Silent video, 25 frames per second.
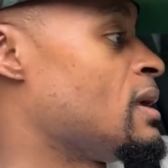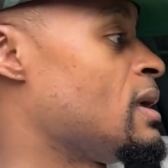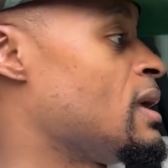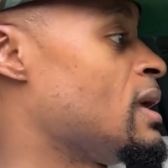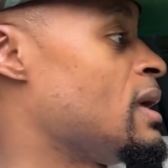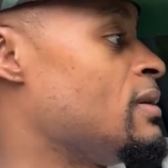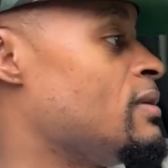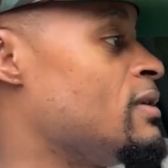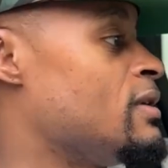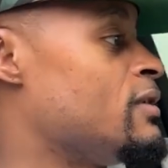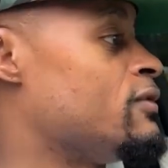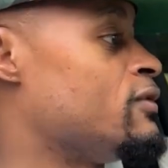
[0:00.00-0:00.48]

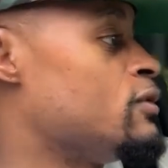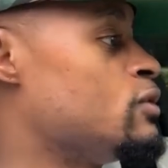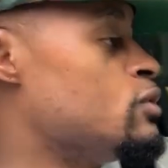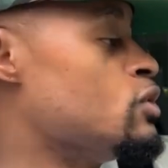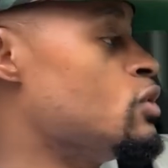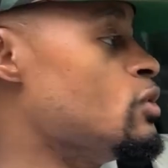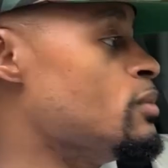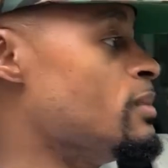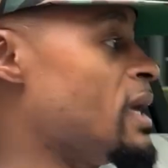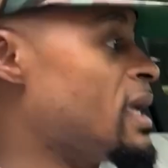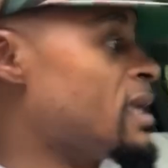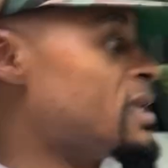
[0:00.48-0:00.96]
even if you
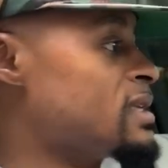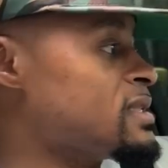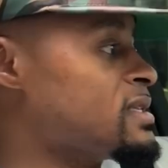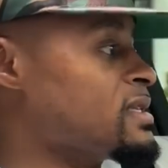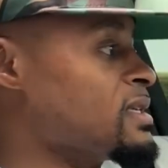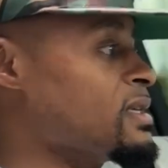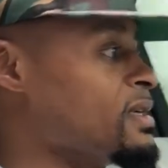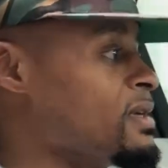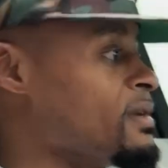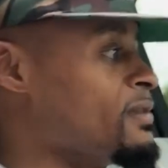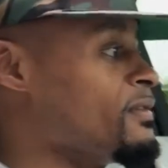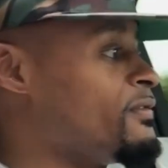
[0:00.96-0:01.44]
do make it
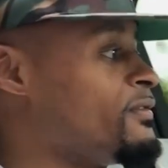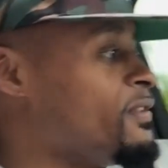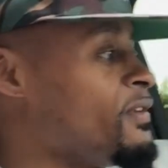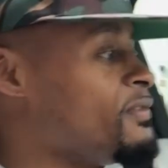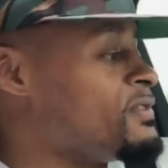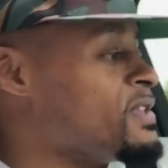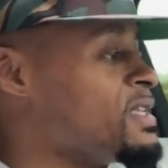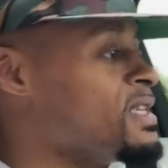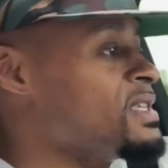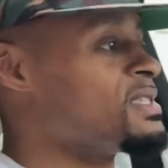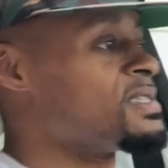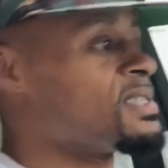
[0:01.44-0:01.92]
to
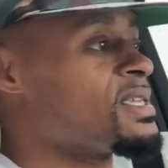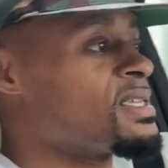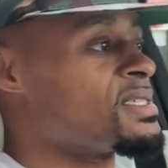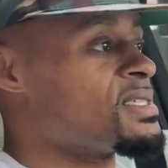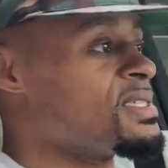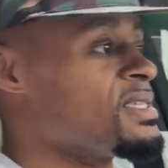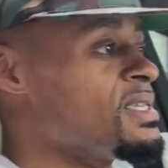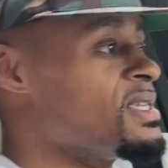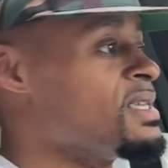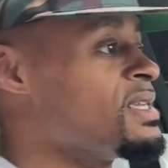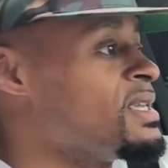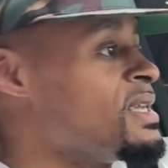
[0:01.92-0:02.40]
fifty,
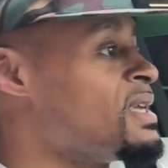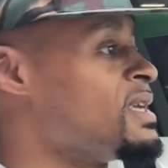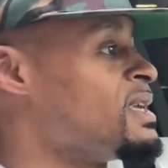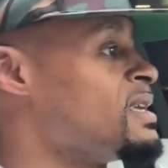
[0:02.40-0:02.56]
sixty,